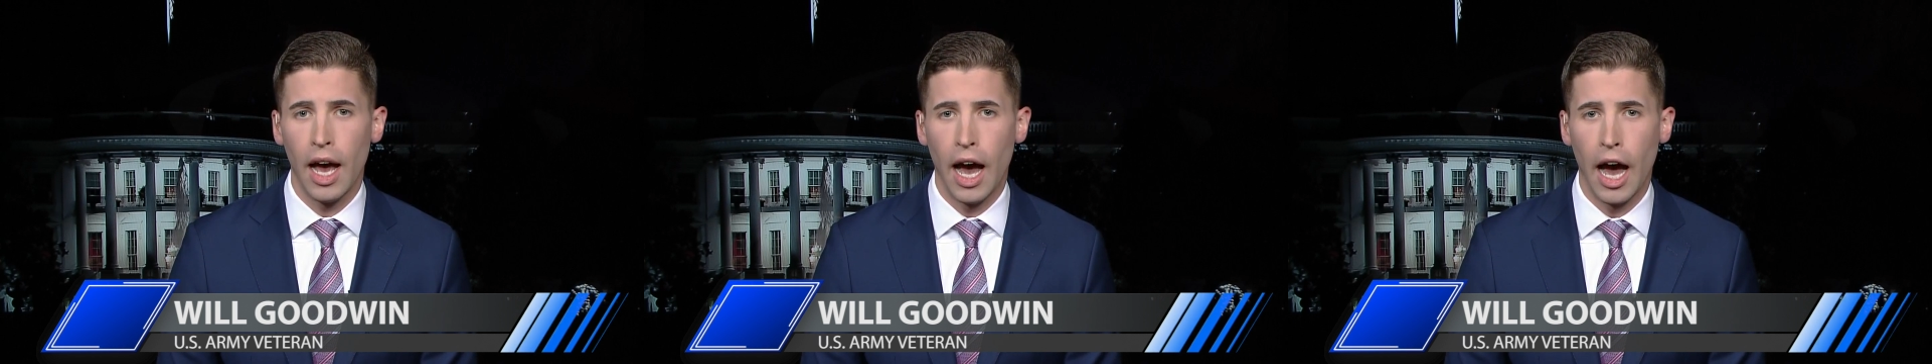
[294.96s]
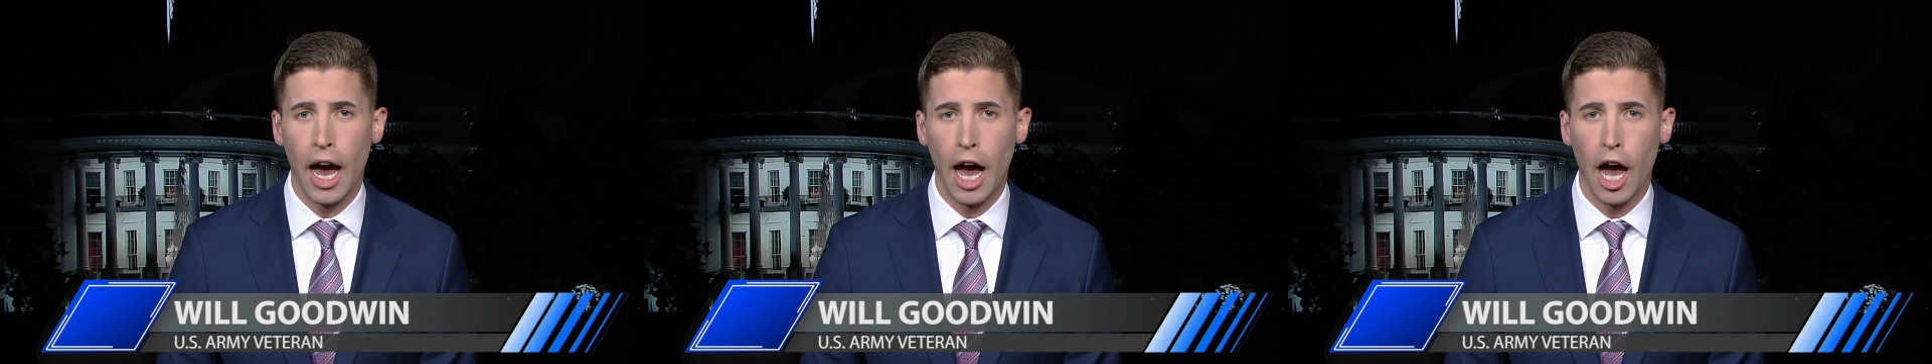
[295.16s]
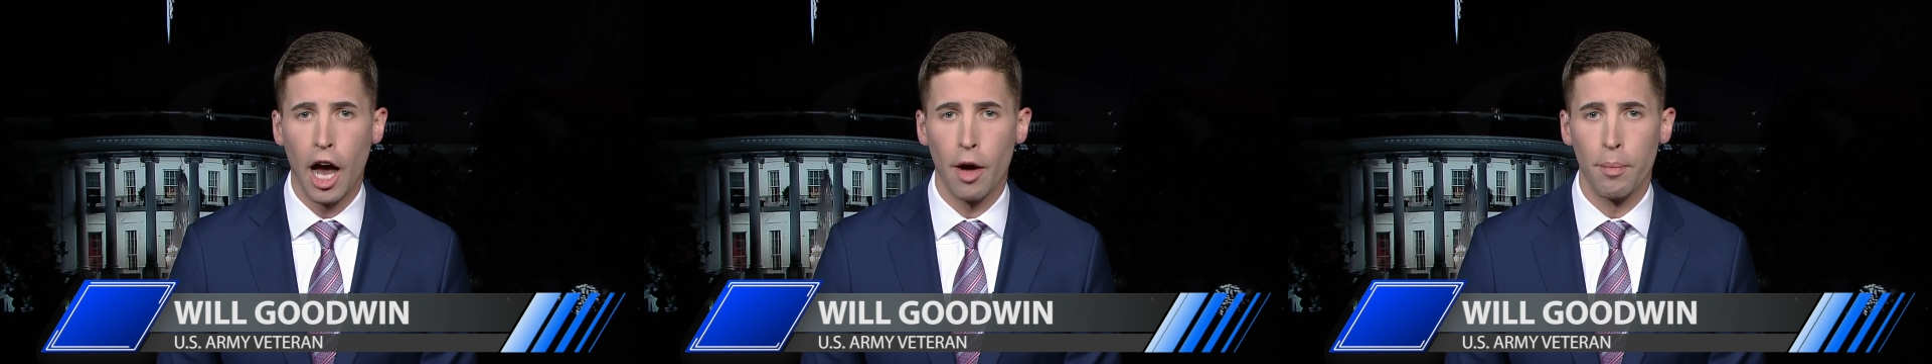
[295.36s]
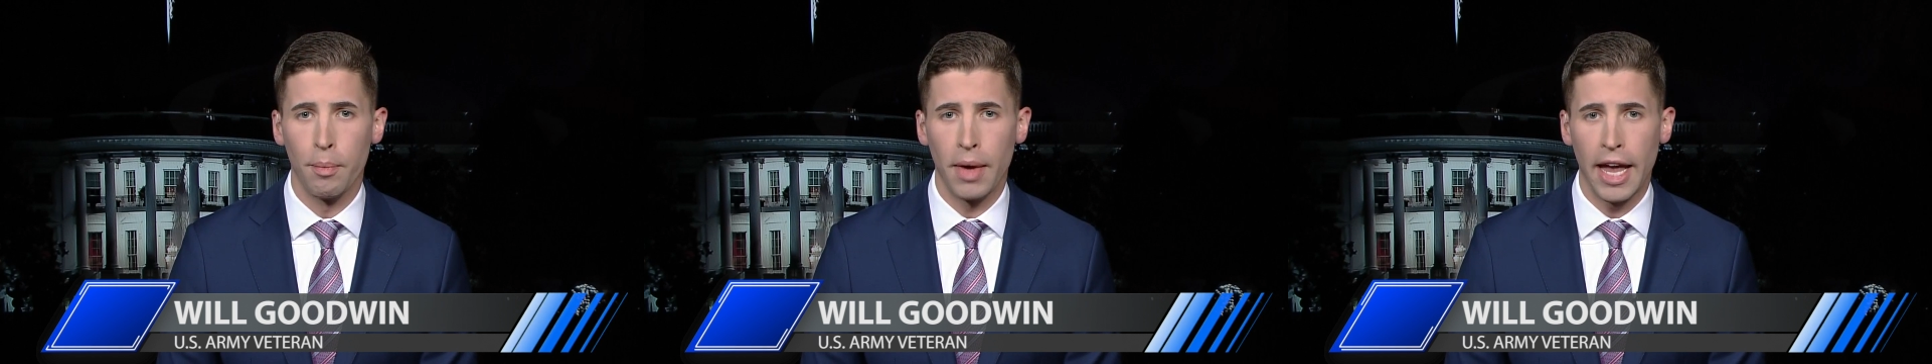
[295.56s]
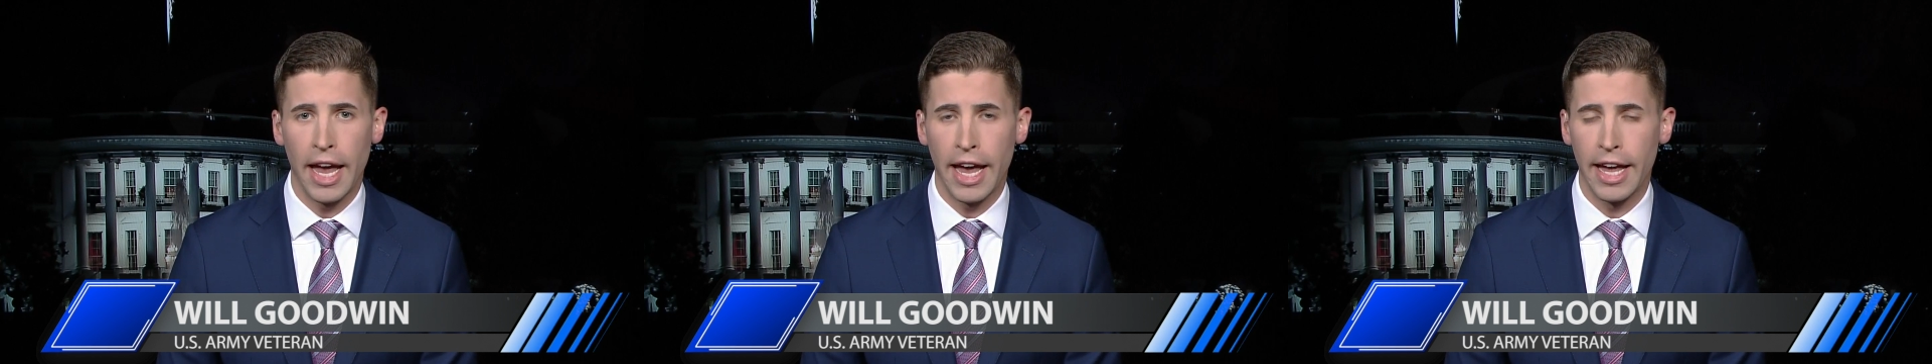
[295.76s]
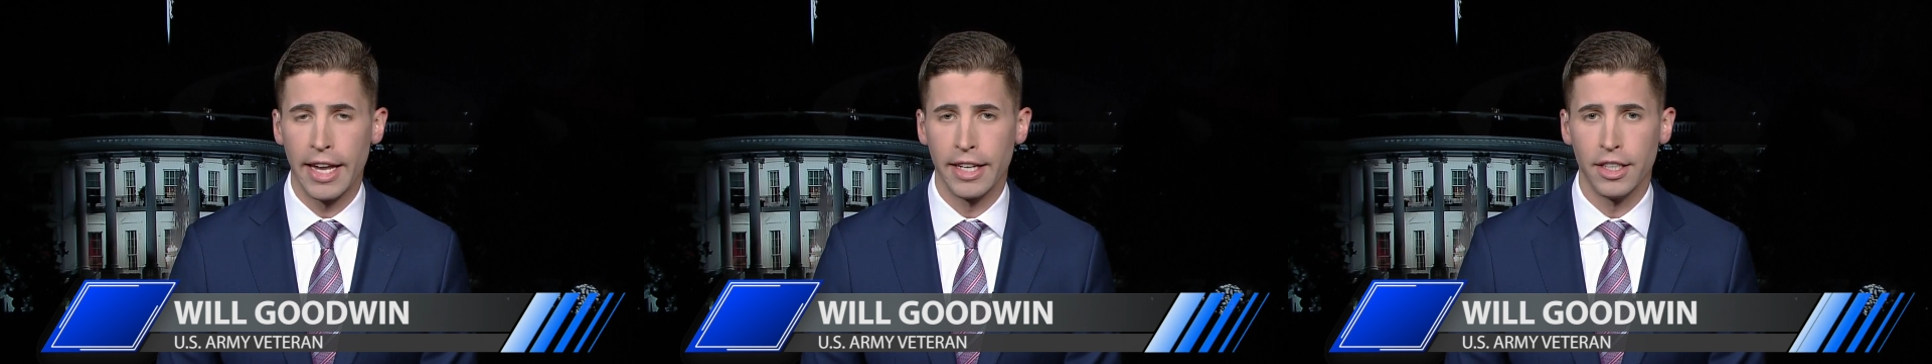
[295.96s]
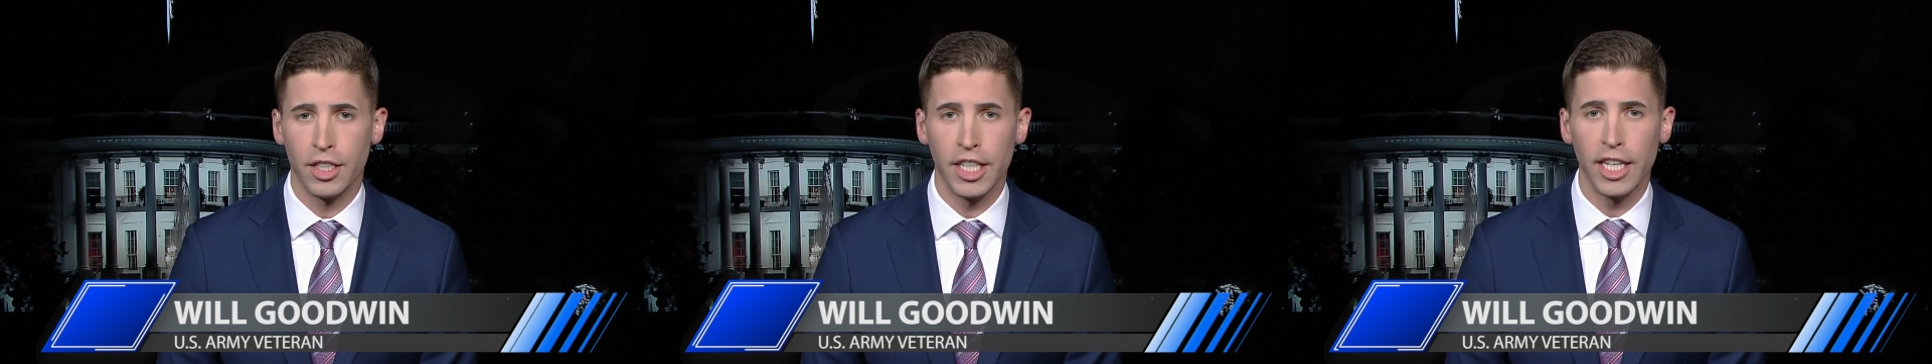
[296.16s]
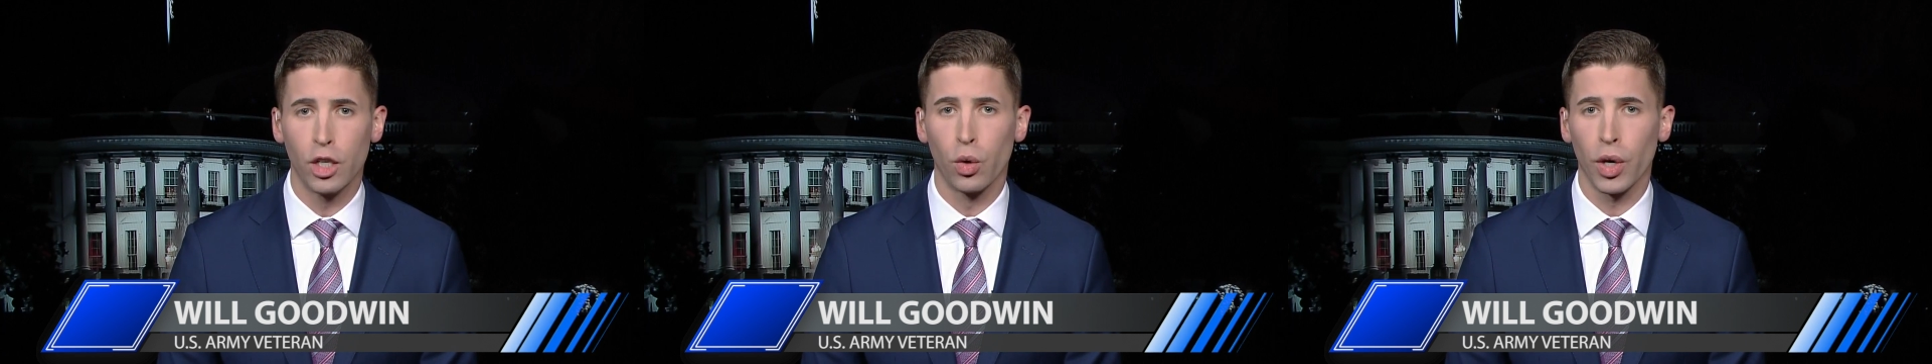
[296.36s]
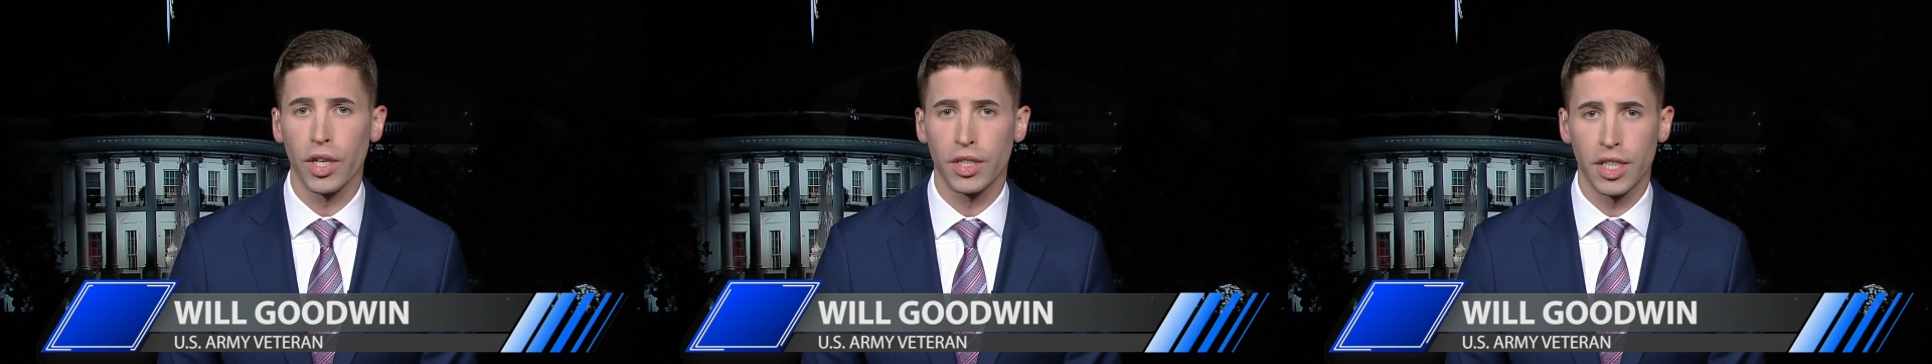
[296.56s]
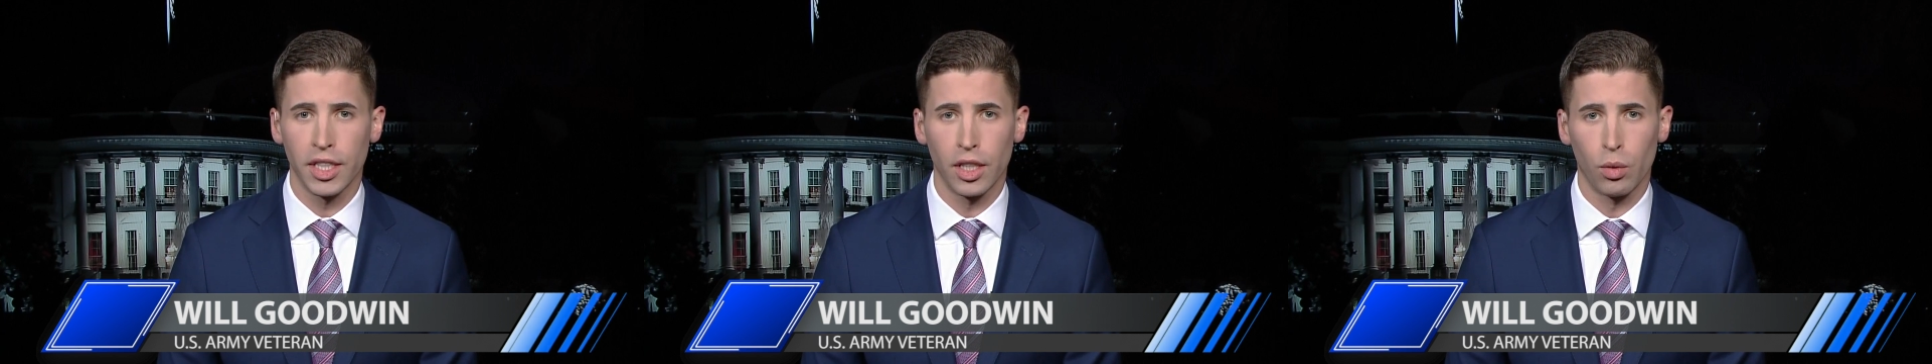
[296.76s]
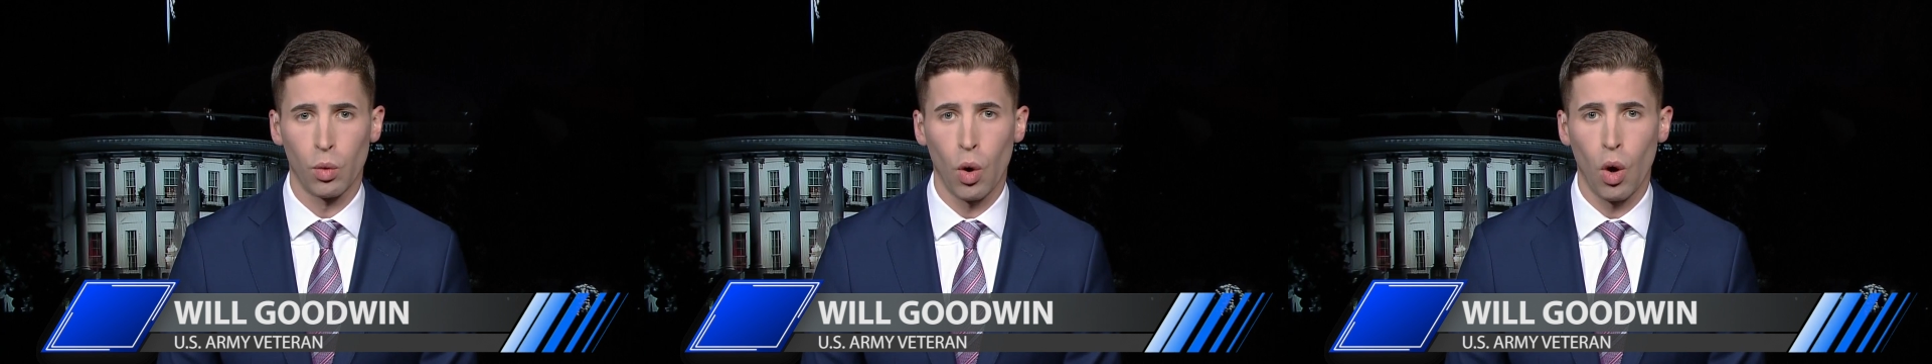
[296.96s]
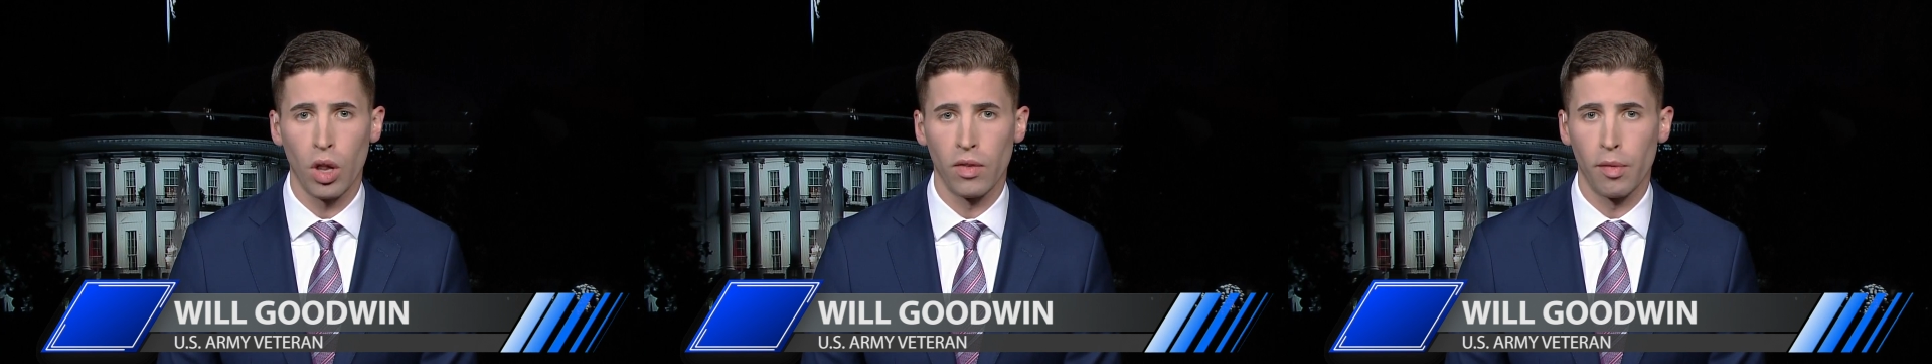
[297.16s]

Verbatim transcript: um, and decreasing the role